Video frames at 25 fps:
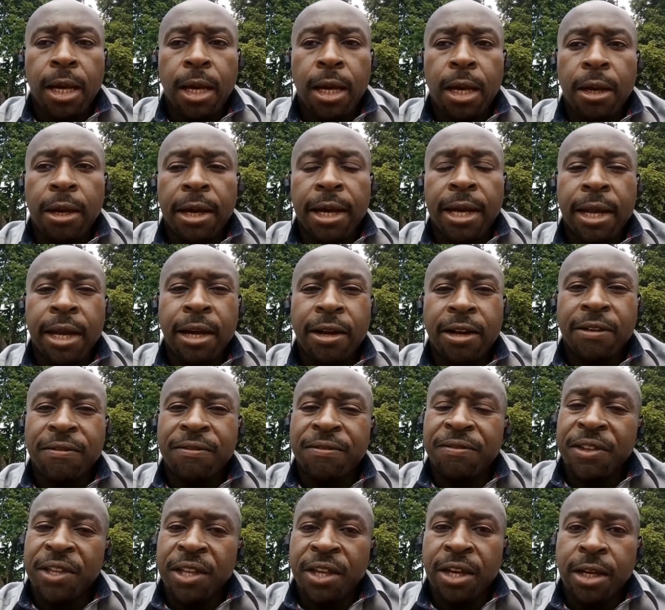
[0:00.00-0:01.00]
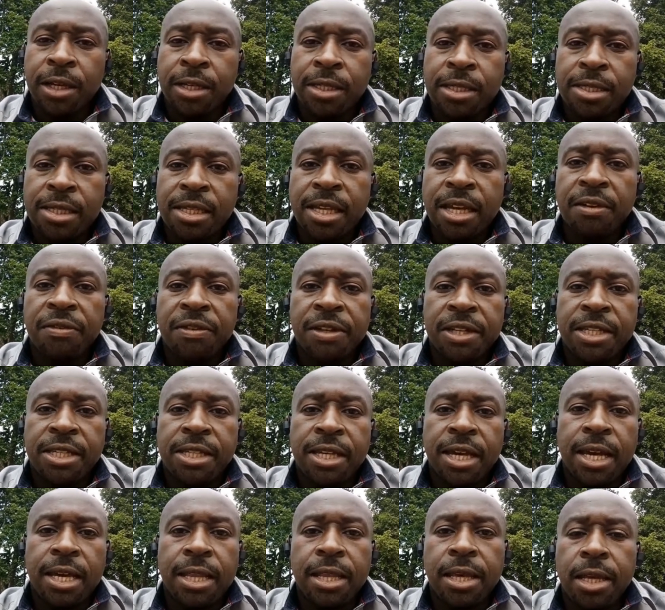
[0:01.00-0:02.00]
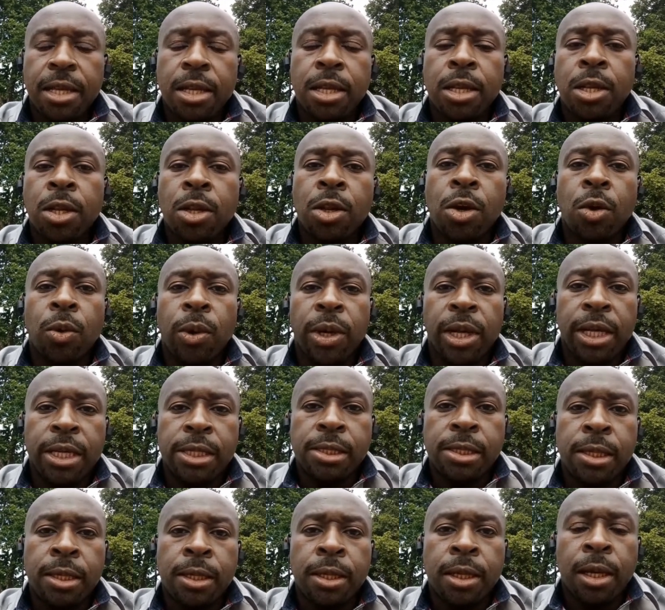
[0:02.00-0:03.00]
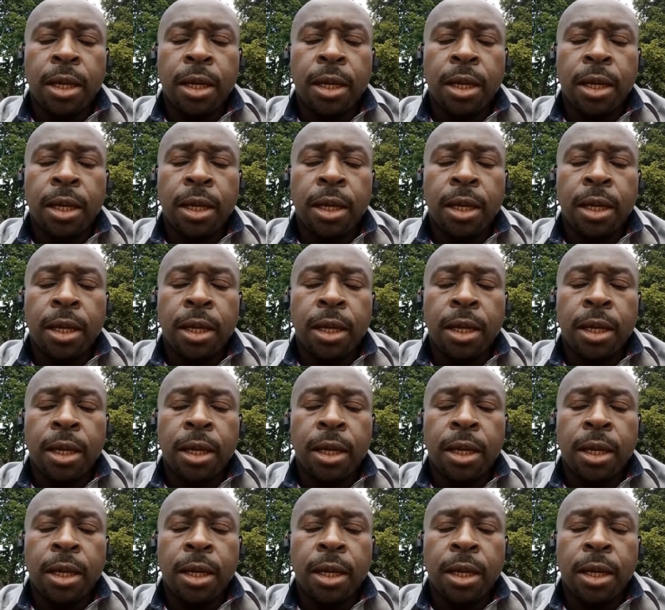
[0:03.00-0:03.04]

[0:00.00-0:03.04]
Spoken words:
And I think I can safely say that no, it isn't.